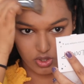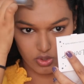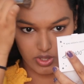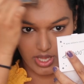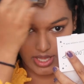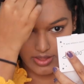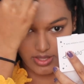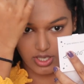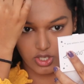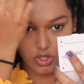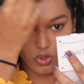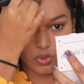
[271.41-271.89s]
so
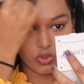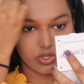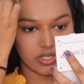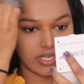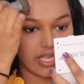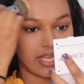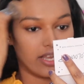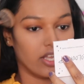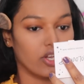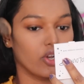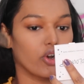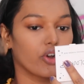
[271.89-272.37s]
that they don't
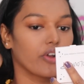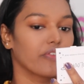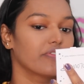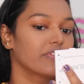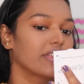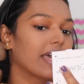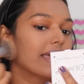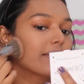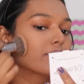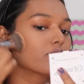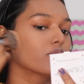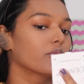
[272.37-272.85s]
take a lot
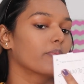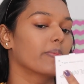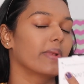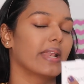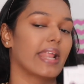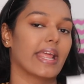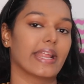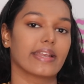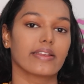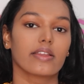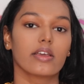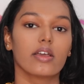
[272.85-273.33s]
of time to
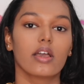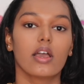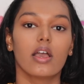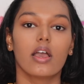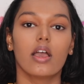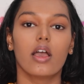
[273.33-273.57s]
blend